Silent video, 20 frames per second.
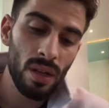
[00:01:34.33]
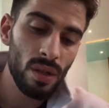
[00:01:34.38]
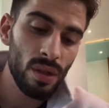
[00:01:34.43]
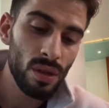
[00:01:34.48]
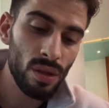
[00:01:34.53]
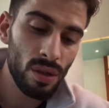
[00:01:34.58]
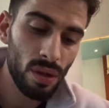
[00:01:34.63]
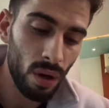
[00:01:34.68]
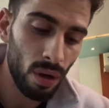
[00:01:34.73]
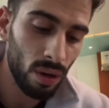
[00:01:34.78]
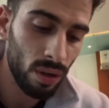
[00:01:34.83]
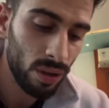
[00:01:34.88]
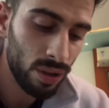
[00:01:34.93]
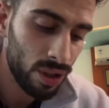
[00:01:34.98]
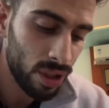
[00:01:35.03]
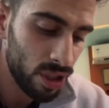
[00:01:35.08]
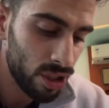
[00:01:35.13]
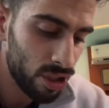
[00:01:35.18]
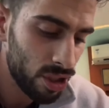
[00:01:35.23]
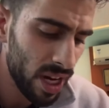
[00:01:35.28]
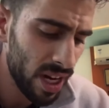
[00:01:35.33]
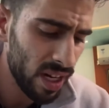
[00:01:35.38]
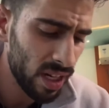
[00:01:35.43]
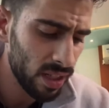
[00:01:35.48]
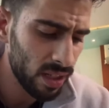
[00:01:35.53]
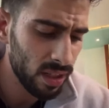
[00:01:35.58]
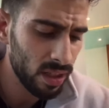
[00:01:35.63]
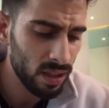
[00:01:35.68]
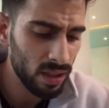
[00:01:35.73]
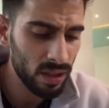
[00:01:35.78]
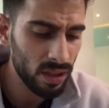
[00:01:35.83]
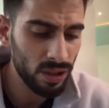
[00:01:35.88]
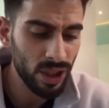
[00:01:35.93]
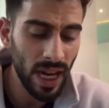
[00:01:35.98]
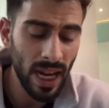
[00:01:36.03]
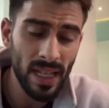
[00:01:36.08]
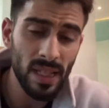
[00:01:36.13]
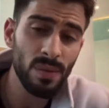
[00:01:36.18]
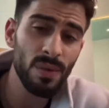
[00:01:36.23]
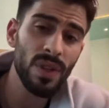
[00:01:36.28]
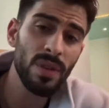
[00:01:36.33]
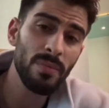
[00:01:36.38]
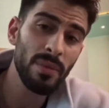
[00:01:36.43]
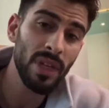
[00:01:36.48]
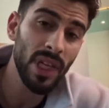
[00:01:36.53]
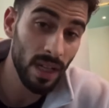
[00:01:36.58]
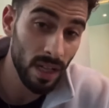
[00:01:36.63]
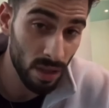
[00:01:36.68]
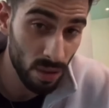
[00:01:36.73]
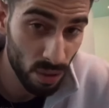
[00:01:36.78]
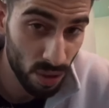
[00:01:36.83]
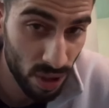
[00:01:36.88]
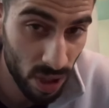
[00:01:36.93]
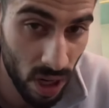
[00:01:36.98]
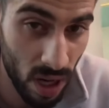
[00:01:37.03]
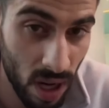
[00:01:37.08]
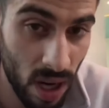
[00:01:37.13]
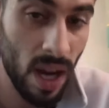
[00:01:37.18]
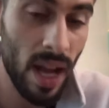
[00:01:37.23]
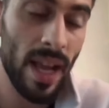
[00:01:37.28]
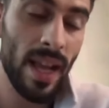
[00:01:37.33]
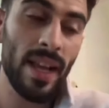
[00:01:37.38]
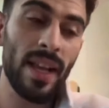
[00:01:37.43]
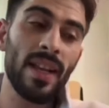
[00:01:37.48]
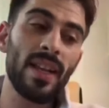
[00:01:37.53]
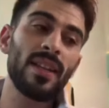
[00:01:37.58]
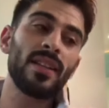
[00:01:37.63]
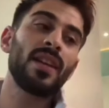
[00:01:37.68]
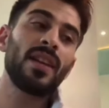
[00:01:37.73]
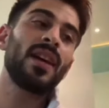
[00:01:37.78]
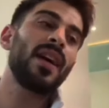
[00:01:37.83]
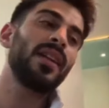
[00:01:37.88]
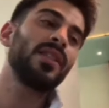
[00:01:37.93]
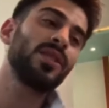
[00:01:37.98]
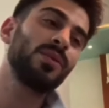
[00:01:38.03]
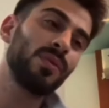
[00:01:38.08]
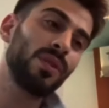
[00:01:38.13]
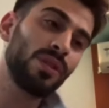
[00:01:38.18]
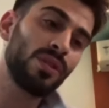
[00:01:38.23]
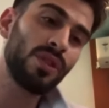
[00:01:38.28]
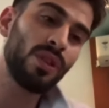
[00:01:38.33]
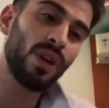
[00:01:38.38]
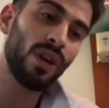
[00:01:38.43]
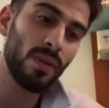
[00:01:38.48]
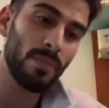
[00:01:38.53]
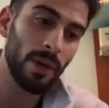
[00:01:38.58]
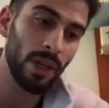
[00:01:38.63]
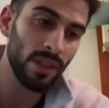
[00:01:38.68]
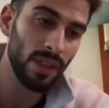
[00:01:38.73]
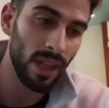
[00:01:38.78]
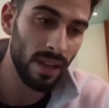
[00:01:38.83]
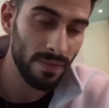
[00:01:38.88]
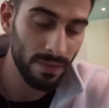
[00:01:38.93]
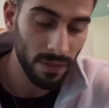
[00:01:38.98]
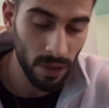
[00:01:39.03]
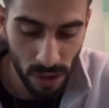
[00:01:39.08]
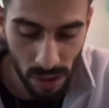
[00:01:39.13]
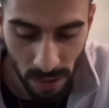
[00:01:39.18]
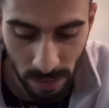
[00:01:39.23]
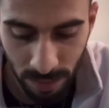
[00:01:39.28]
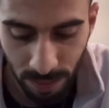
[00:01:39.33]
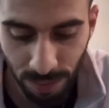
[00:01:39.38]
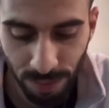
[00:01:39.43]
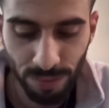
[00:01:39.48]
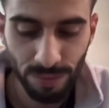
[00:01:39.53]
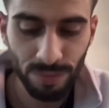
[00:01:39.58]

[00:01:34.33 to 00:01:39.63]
So, she shared chats with me and Anushka, and I just want to talk about that first.